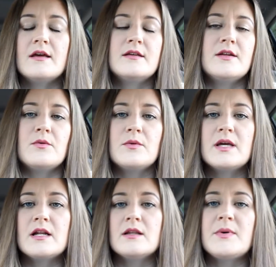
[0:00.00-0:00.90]
you know,
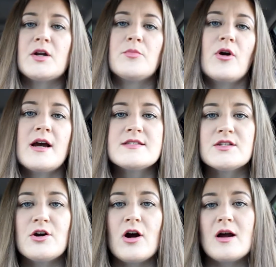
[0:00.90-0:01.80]
get a better price
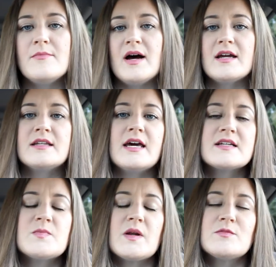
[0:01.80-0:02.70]
on the car I'm buying
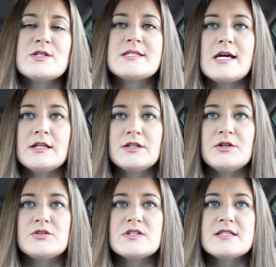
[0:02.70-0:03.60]
next, but I'm just telling
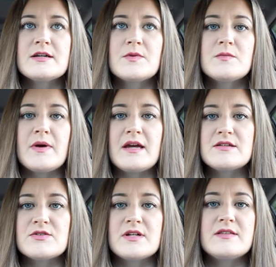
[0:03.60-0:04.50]
you, just like with
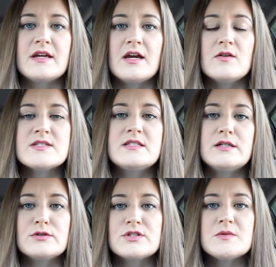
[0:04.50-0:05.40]
banks or anything else,
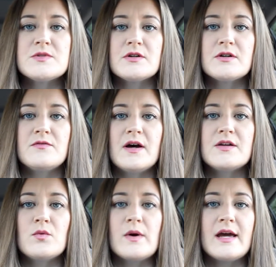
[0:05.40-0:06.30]
dealerships are going to
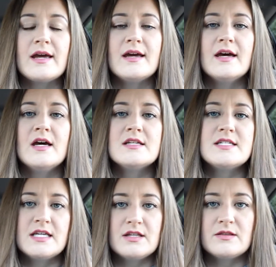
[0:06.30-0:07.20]
find a way
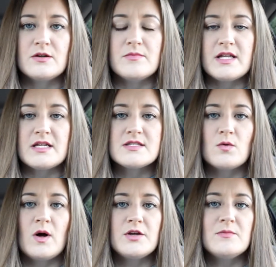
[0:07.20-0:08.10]
to get their money.
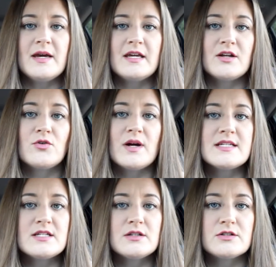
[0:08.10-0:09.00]
So while you may get a
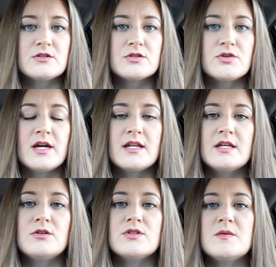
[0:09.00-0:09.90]
great deal on your
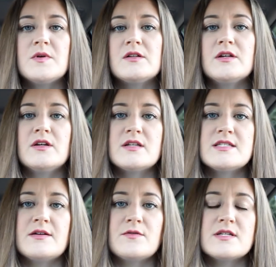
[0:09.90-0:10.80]
trade-in, you're typically going to
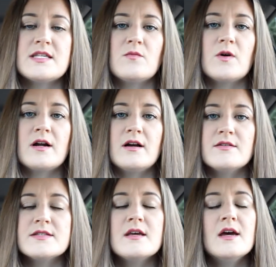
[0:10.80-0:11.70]
suffer somewhere
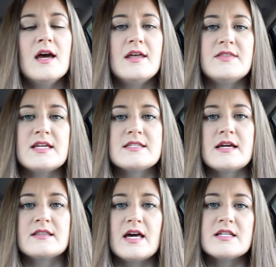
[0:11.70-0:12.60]
else and things
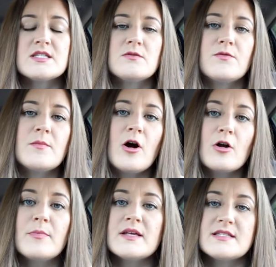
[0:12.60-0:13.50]
like that. So from
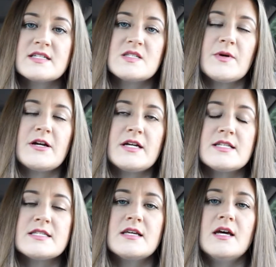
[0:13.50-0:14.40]
our best
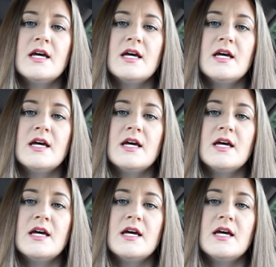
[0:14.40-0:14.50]
experience